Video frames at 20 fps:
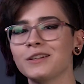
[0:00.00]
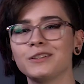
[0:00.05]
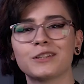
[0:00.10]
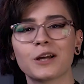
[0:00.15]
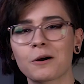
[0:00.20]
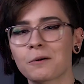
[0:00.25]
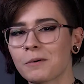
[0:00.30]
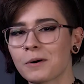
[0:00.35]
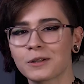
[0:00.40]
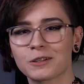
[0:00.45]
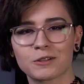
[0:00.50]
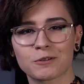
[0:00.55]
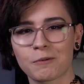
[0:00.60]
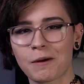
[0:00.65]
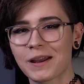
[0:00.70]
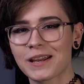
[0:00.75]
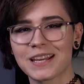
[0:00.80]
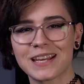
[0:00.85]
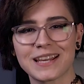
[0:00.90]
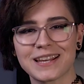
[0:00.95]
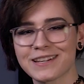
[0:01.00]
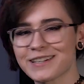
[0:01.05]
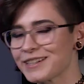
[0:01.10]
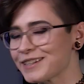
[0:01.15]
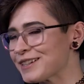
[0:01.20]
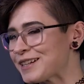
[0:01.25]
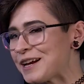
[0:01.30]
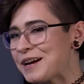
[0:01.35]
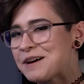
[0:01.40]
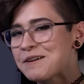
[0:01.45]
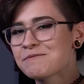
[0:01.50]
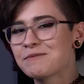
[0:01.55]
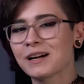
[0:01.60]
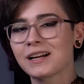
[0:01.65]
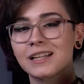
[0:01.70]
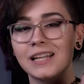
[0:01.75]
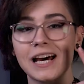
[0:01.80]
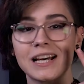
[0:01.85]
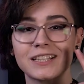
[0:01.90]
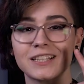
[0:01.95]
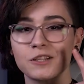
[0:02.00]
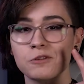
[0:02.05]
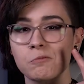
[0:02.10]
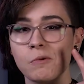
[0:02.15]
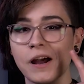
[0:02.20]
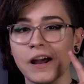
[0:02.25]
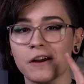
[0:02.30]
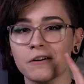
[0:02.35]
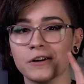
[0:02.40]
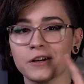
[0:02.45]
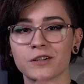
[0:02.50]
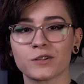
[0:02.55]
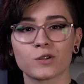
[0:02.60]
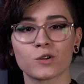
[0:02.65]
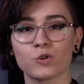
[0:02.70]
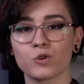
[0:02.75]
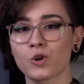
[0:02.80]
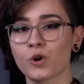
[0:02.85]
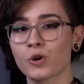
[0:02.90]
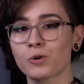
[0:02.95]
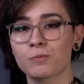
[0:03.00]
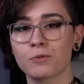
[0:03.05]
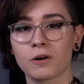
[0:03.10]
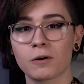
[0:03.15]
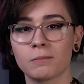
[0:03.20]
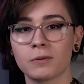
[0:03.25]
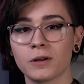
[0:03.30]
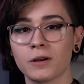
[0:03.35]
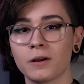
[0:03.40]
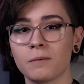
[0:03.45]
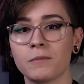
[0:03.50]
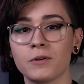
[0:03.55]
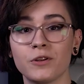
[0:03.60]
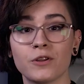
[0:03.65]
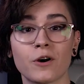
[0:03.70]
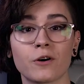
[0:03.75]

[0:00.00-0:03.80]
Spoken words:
Don't want sweaty ears. But glasses wearers, no problem.